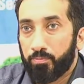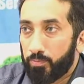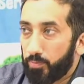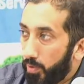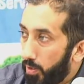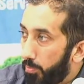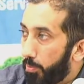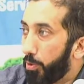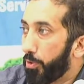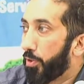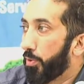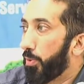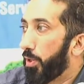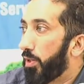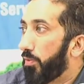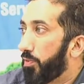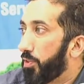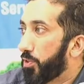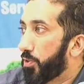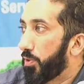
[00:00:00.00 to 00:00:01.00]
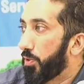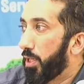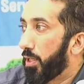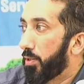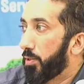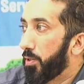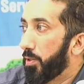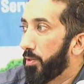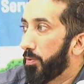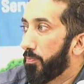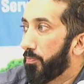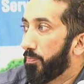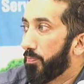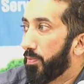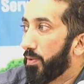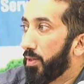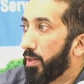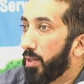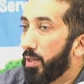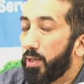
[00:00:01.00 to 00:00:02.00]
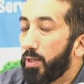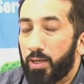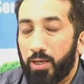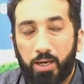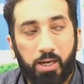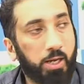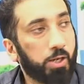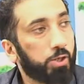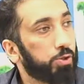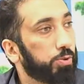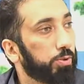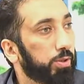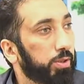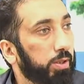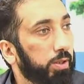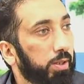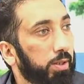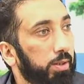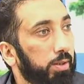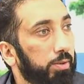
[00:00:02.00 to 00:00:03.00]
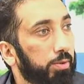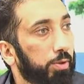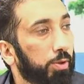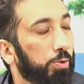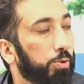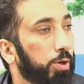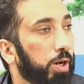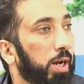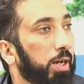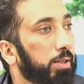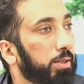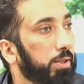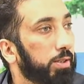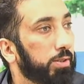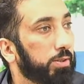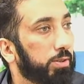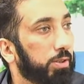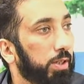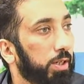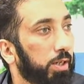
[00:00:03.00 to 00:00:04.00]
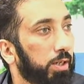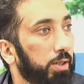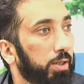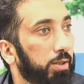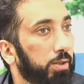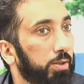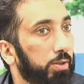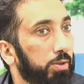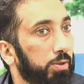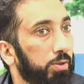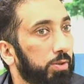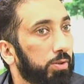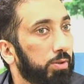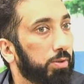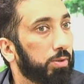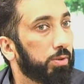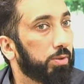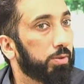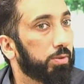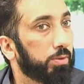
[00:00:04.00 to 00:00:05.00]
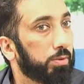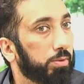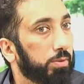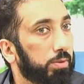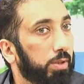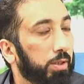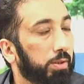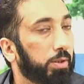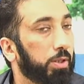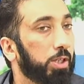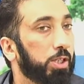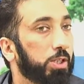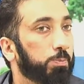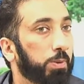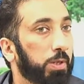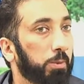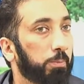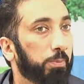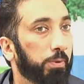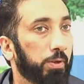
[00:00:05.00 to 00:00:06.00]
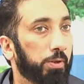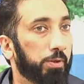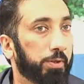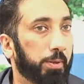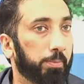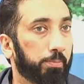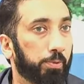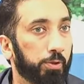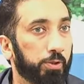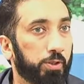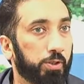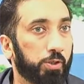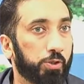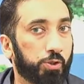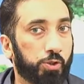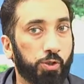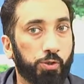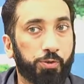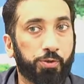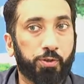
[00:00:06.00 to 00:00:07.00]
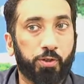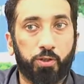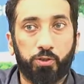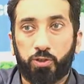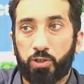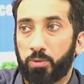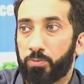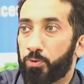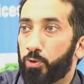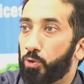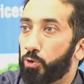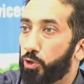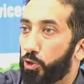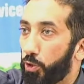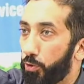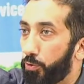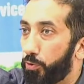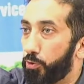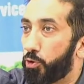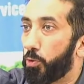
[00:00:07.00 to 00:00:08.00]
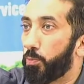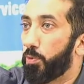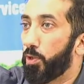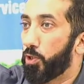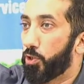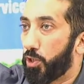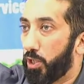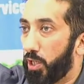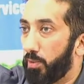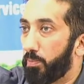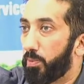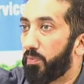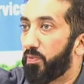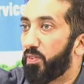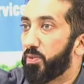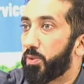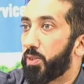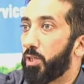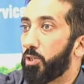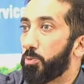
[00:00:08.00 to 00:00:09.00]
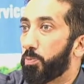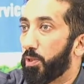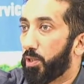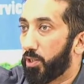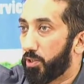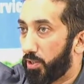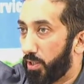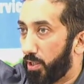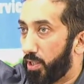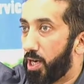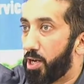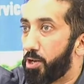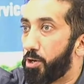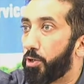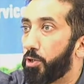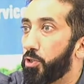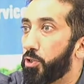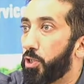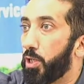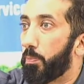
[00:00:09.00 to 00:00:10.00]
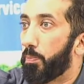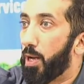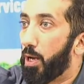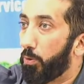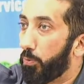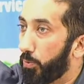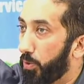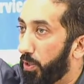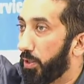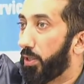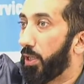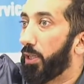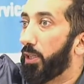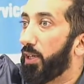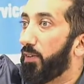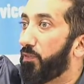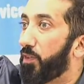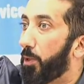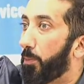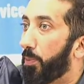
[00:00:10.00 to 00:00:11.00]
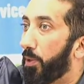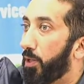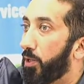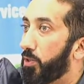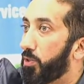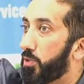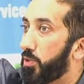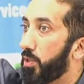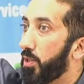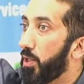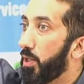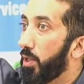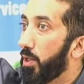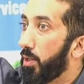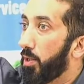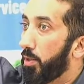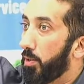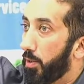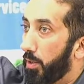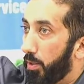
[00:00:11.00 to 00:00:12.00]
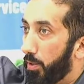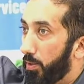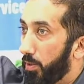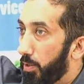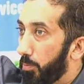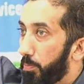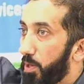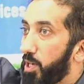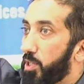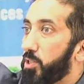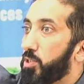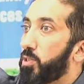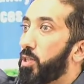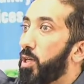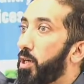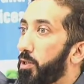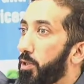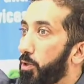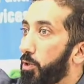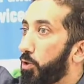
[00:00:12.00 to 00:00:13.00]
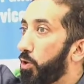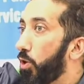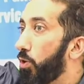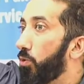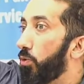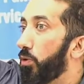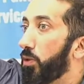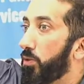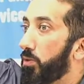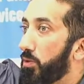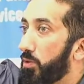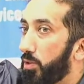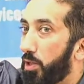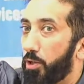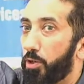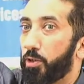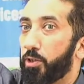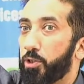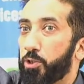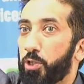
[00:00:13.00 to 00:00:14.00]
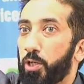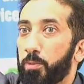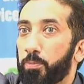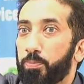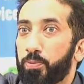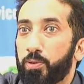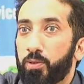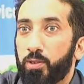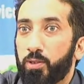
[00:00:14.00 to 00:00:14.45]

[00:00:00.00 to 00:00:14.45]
They're both aware of this reality. Actually, the Quran didn't say that these people that put their children on ships, those children should be ashamed of themselves because they got on a ship. How did they leave their parents in Pakistan and go and get on a ship